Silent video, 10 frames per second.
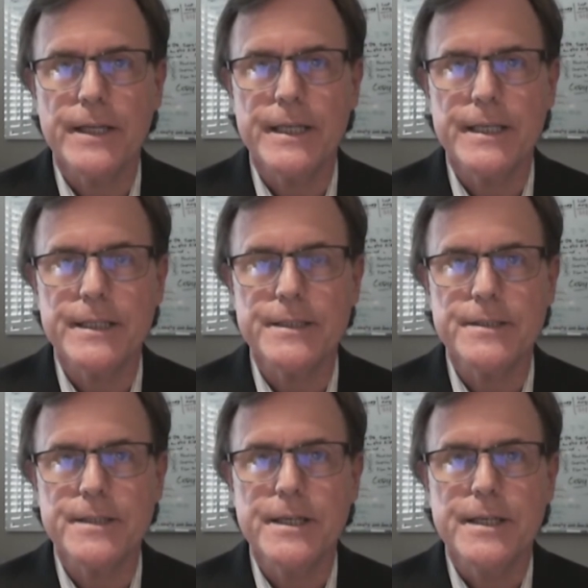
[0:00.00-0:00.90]

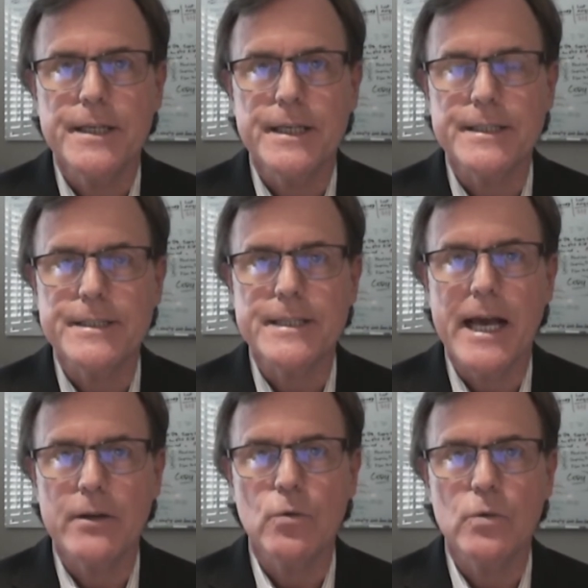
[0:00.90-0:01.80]
is
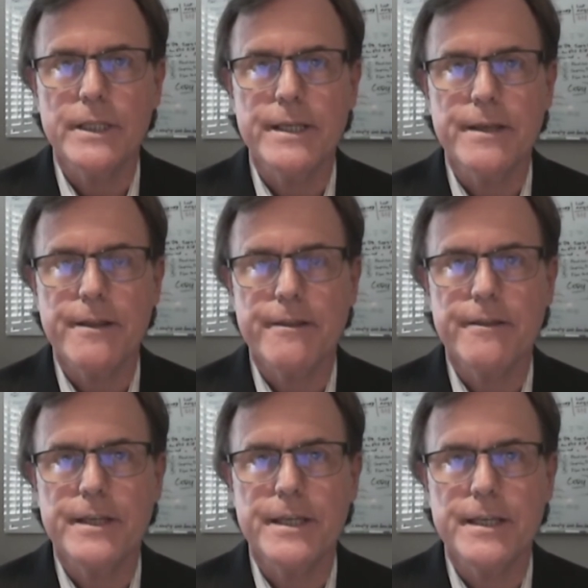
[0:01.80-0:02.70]
not only
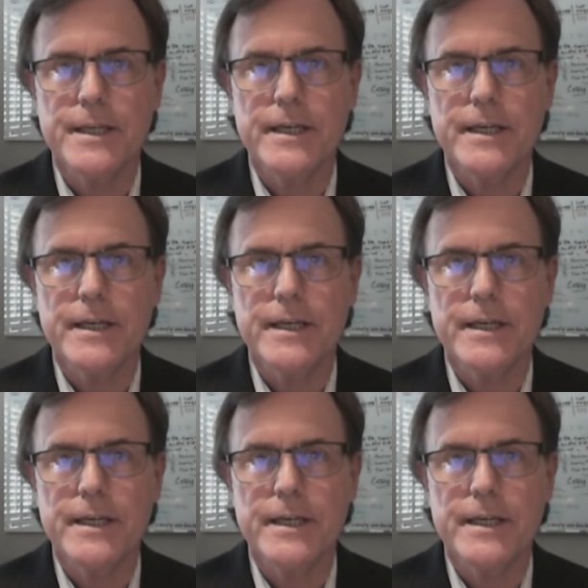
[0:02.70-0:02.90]
the